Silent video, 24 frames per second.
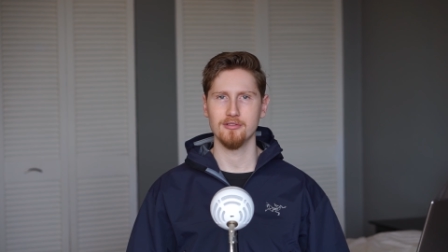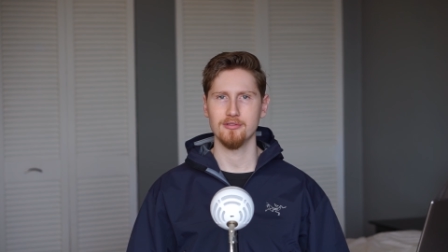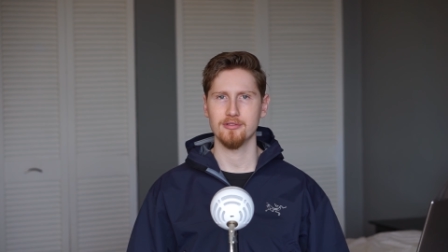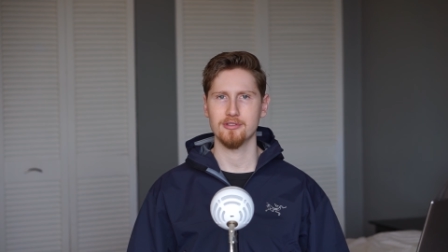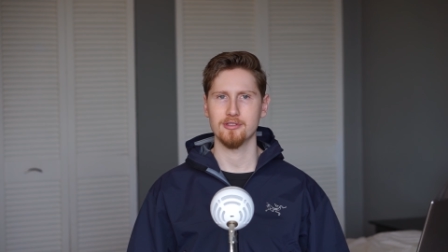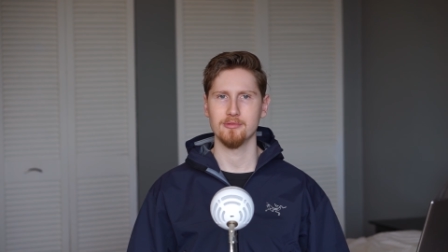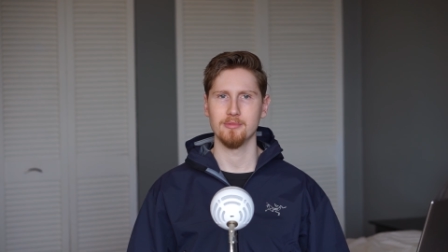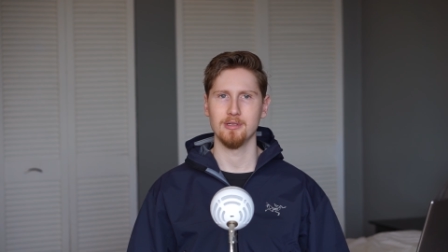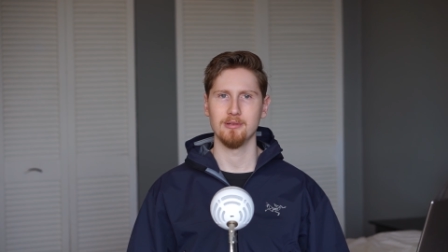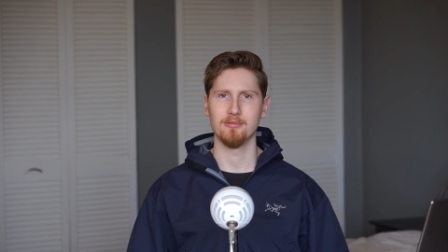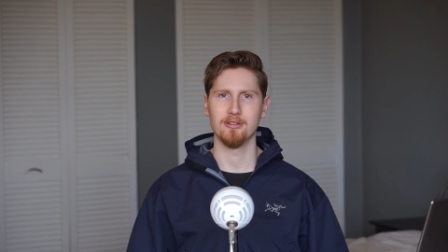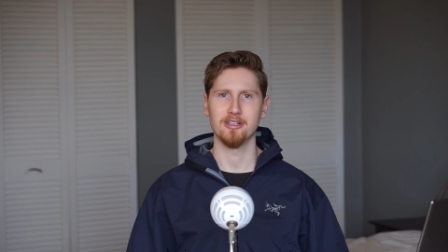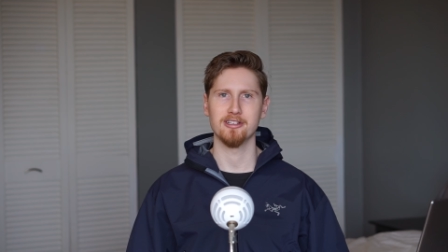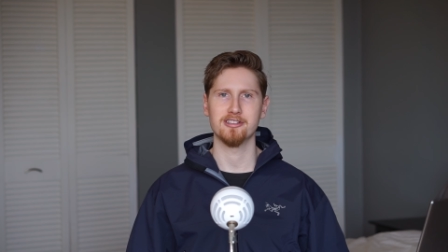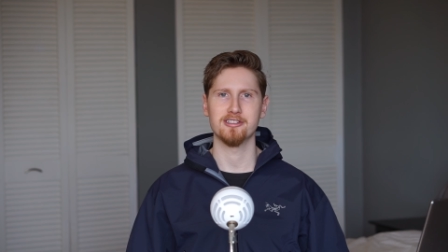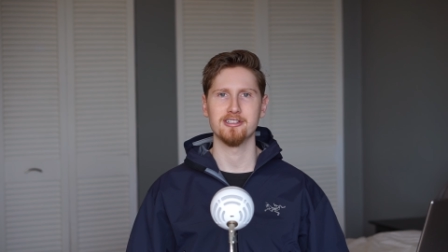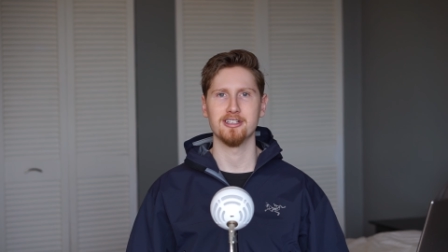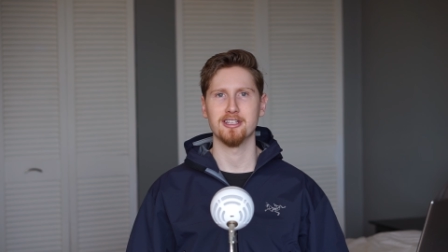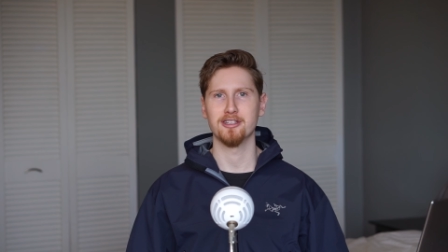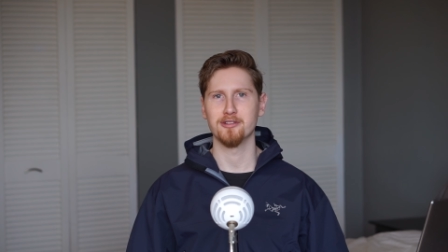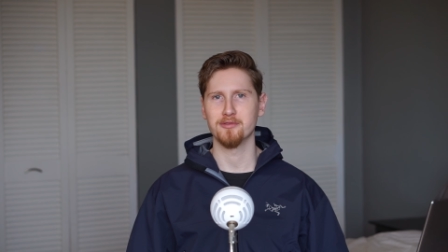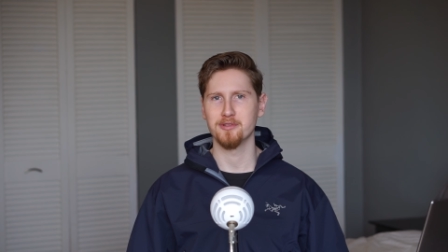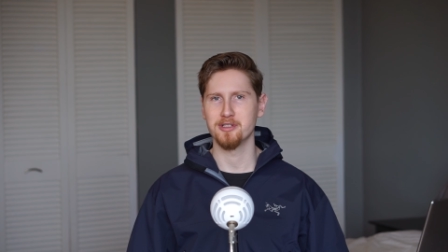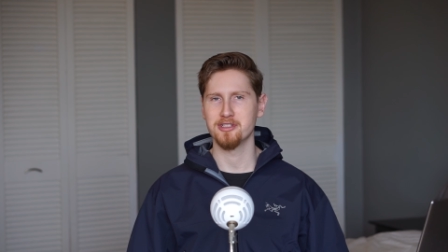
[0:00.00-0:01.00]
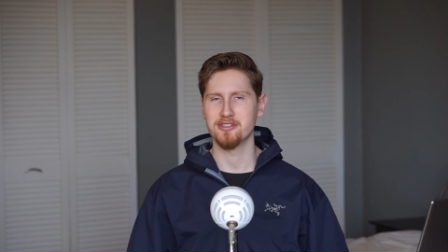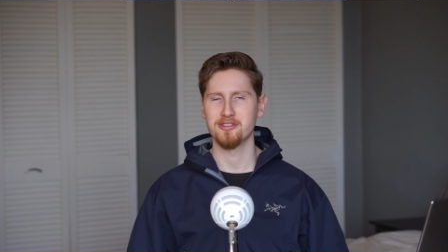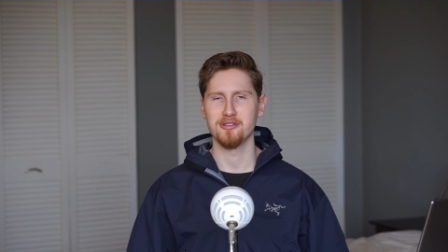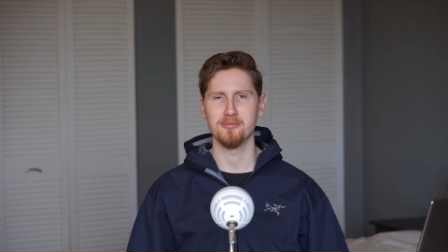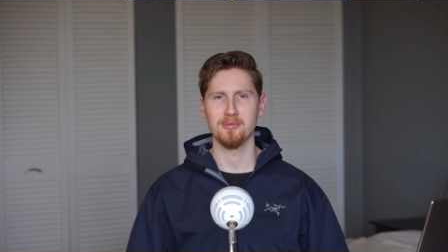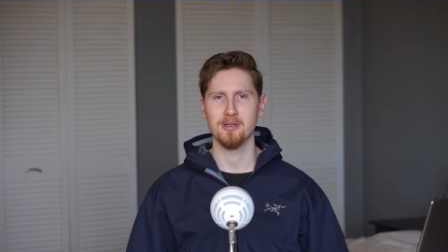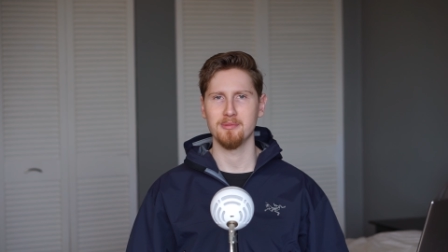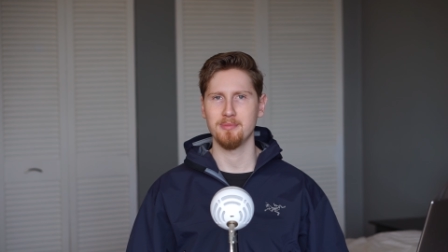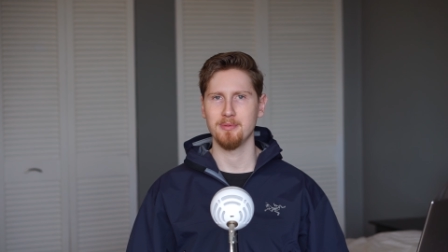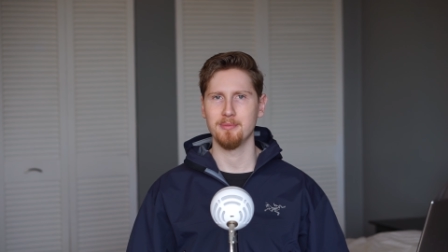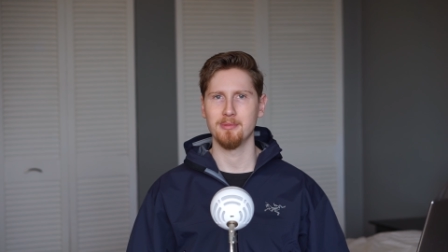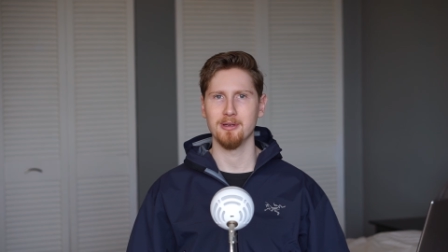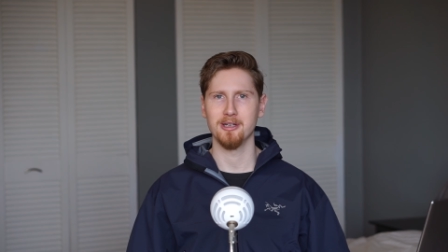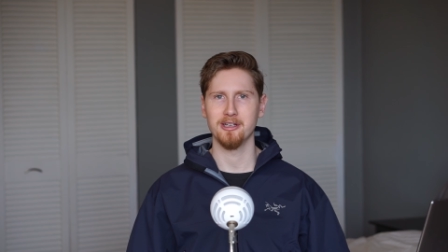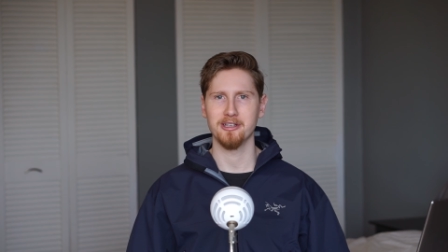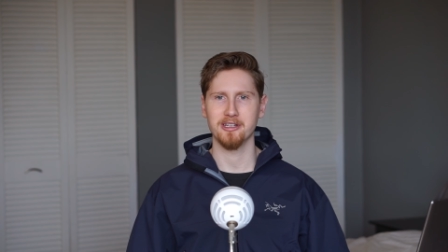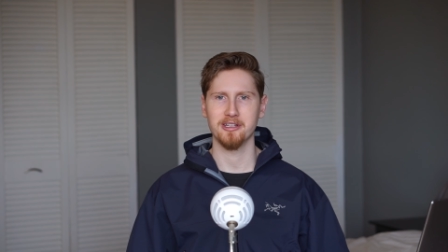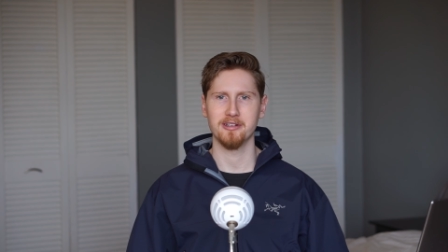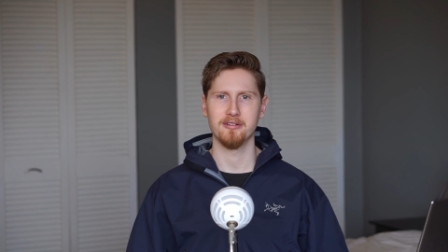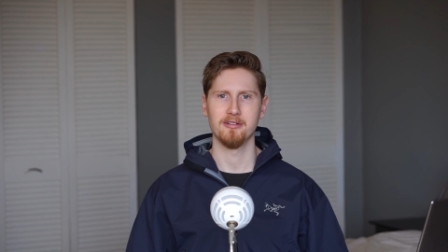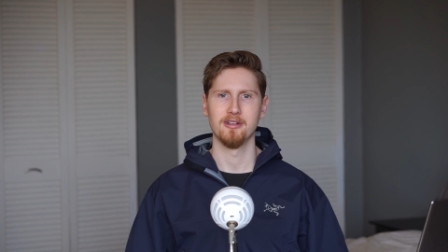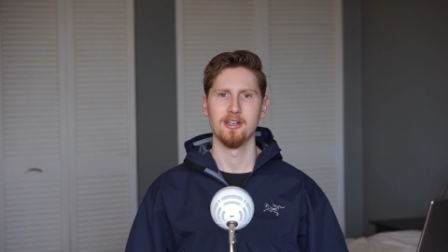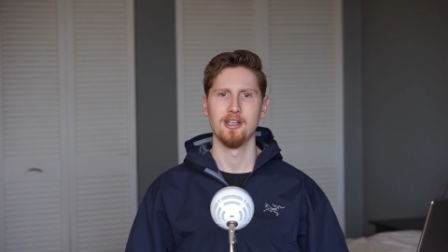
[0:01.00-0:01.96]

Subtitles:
so maybe that's another reason you might be buying it.